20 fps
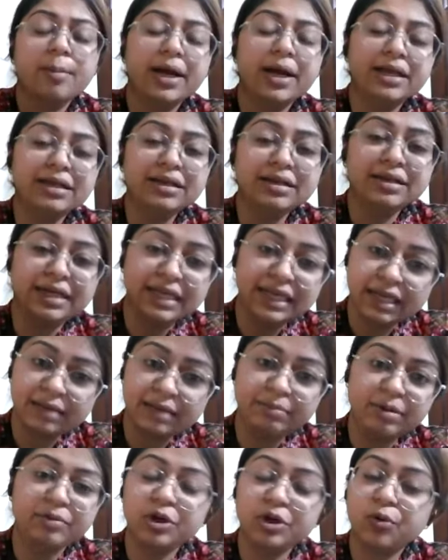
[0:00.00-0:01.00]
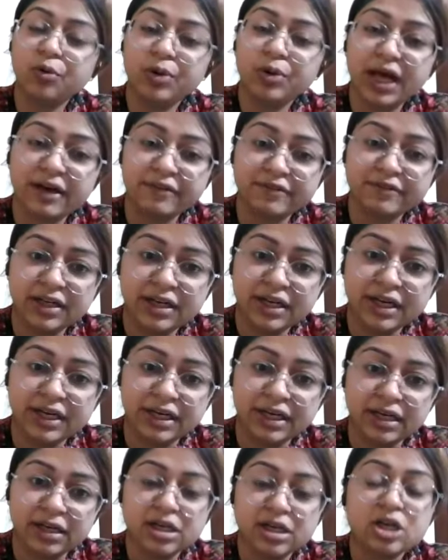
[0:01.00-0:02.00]
In DNB, we don't have that
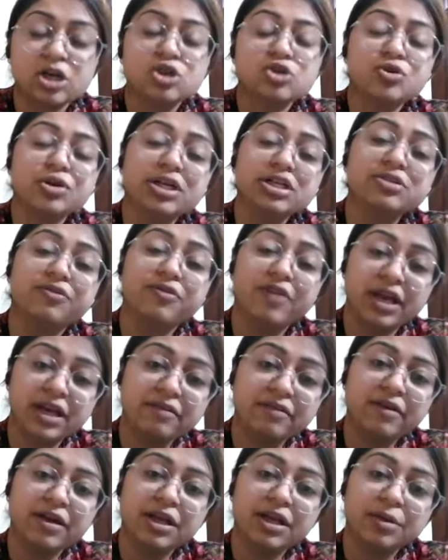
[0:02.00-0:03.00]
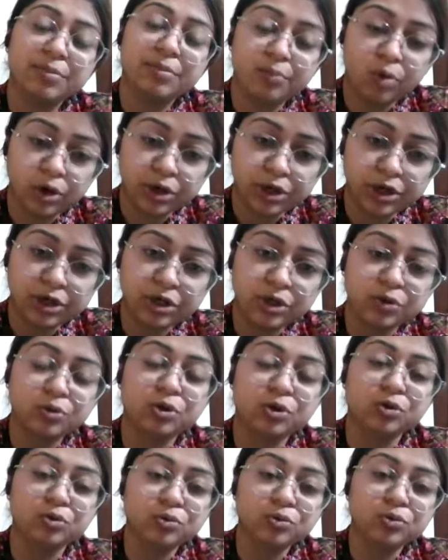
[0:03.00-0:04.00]
idea. So it is very important
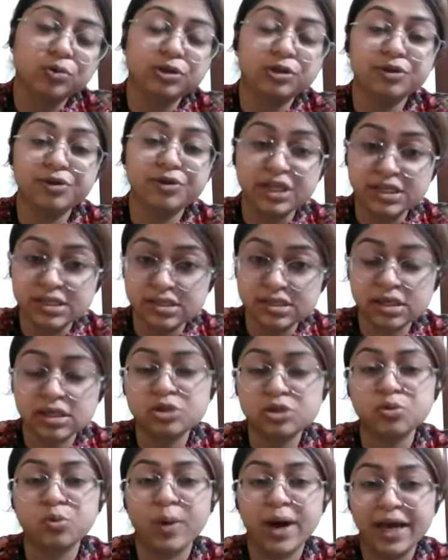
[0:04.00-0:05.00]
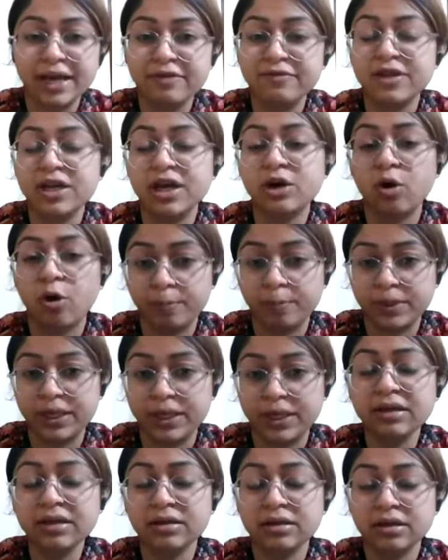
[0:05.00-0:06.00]
to do the research while we are
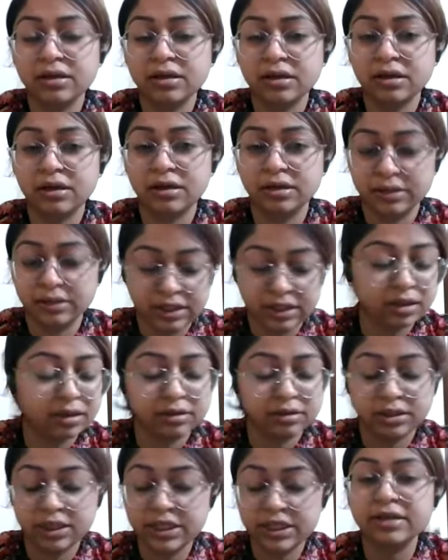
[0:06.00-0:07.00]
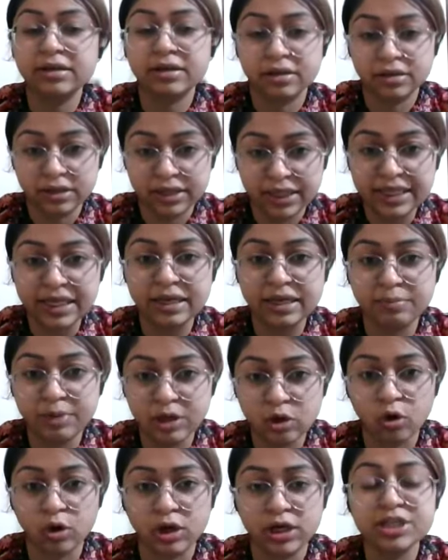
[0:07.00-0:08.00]
opting the
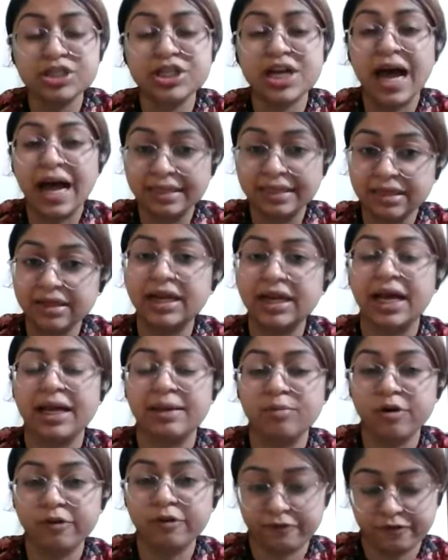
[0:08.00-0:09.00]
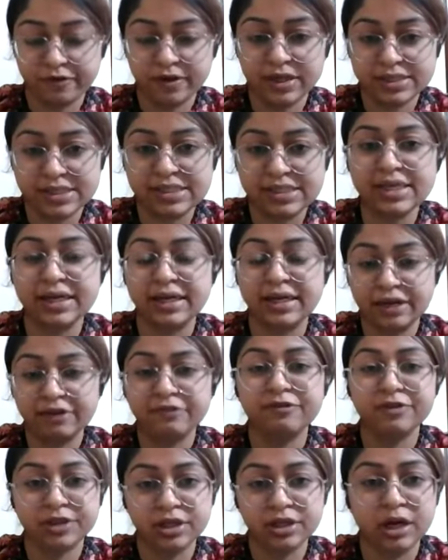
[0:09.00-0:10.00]
DNB college at the time of sitting
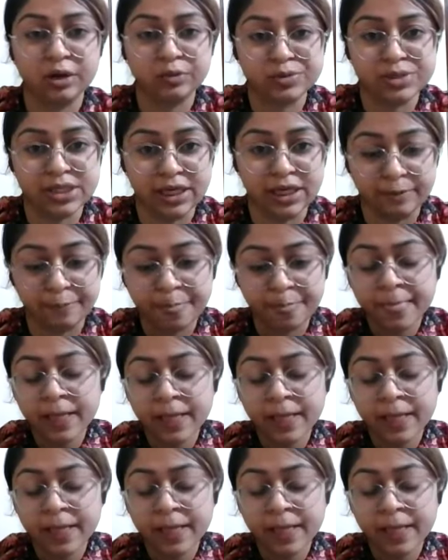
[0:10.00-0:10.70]
for the counseling.